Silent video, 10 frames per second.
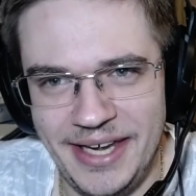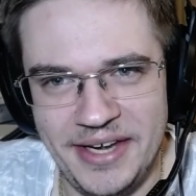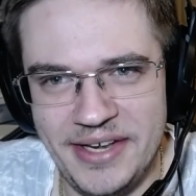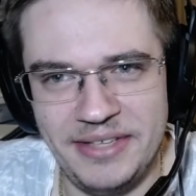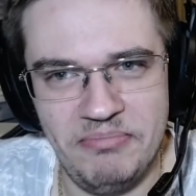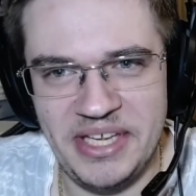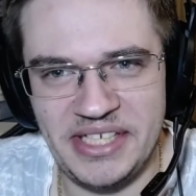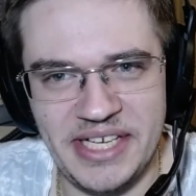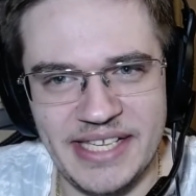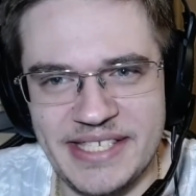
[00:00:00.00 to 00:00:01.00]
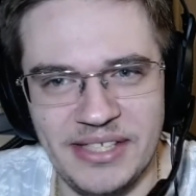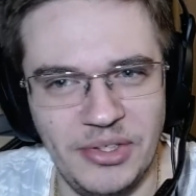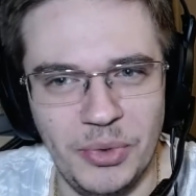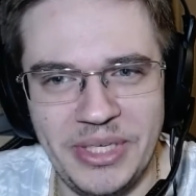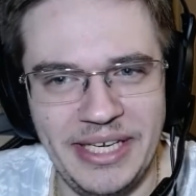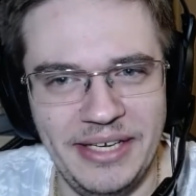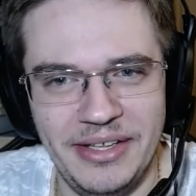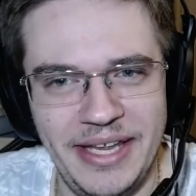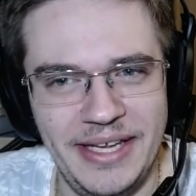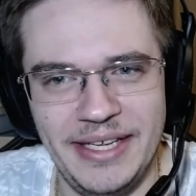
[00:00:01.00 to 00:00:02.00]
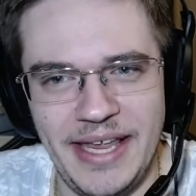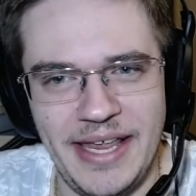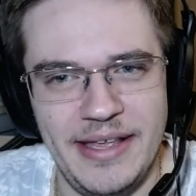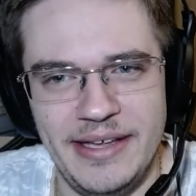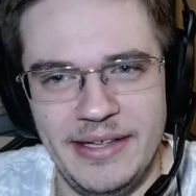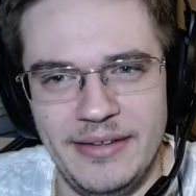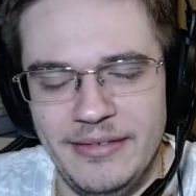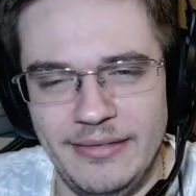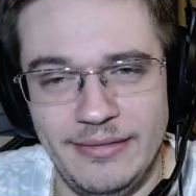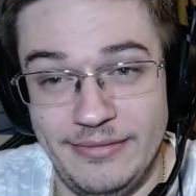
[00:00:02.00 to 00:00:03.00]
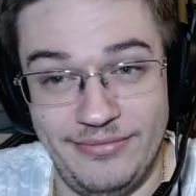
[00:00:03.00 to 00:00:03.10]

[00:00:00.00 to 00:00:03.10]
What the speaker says: and Mikasa looking like a